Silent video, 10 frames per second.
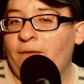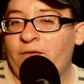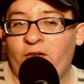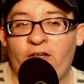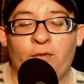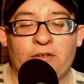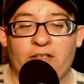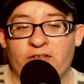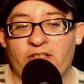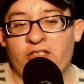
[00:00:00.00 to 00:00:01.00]
Sorry it was a,
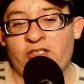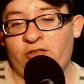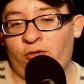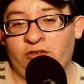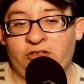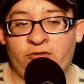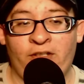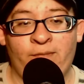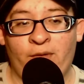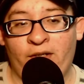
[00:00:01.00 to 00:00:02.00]
uh, such a short
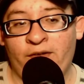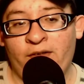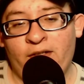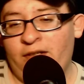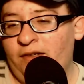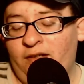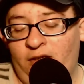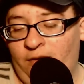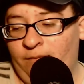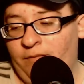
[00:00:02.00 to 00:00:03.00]
stream, but
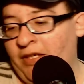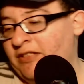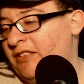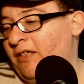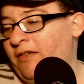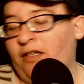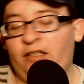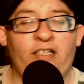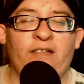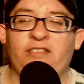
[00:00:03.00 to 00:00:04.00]
um, next I'm
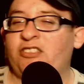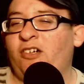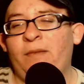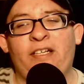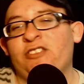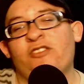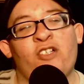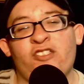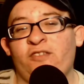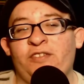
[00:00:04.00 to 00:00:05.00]
gonna have to start making a
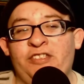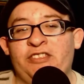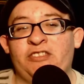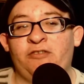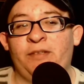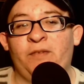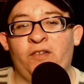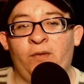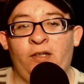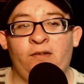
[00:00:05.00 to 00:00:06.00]
structure for these streams
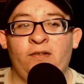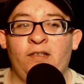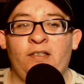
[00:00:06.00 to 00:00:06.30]
as well.